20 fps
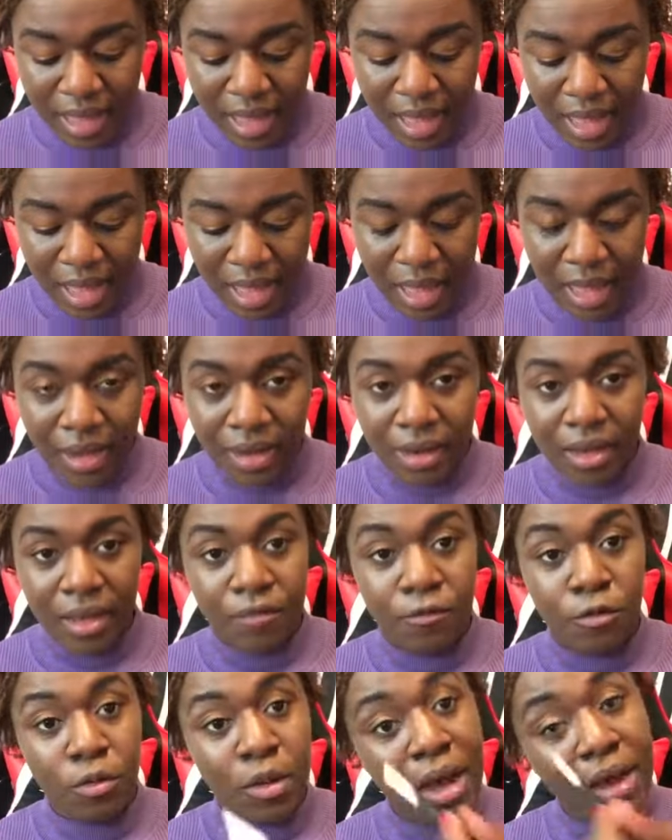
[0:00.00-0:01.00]
And
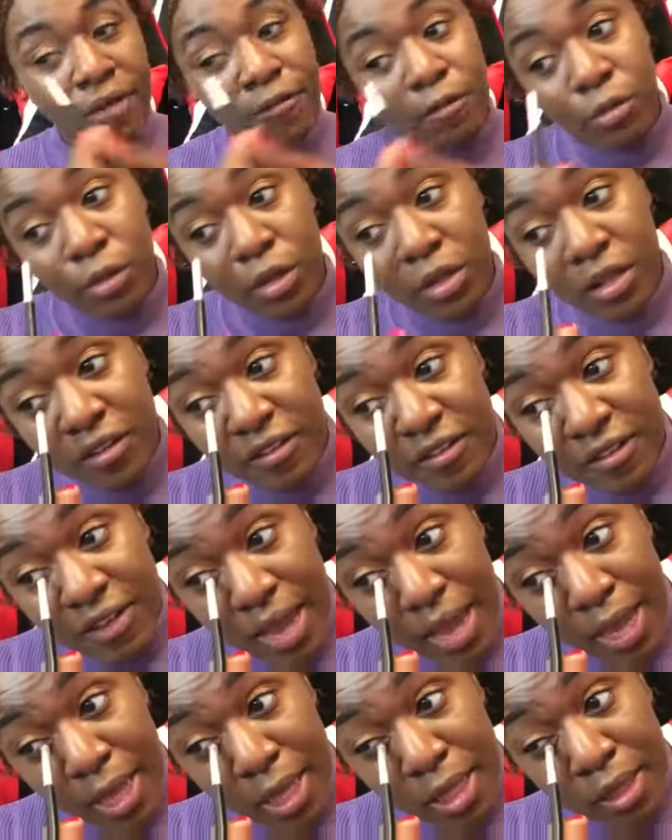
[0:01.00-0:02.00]
if you have a really
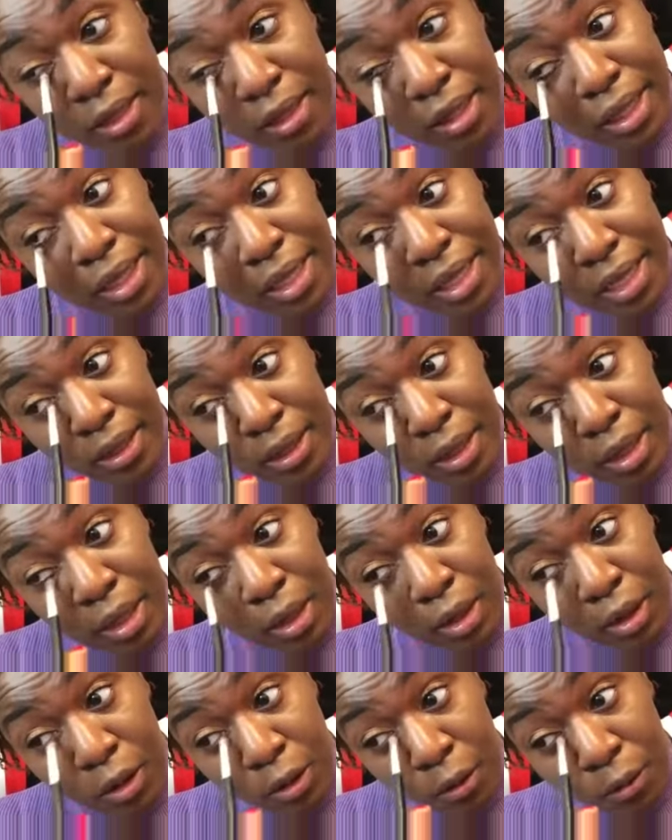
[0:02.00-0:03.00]
saggy lid,
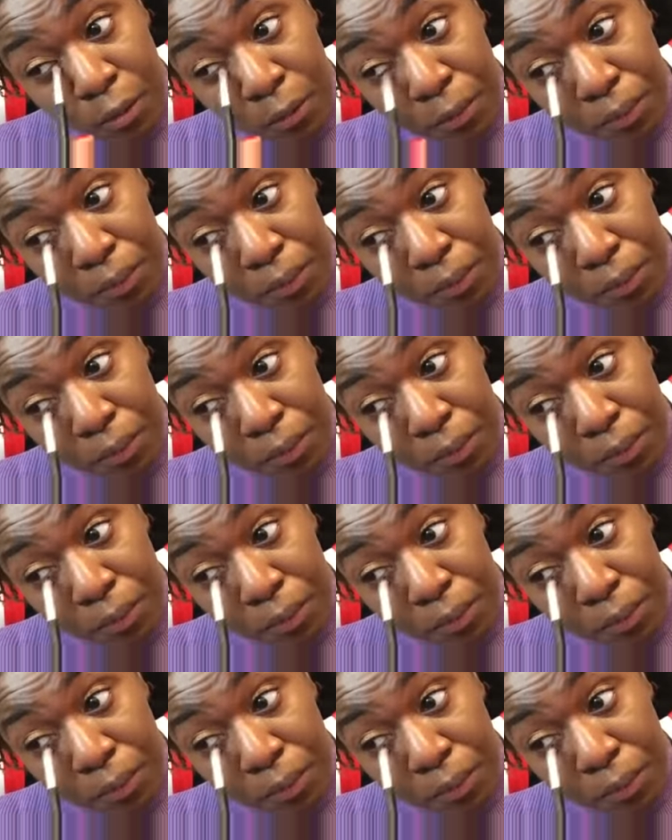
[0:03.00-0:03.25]
though,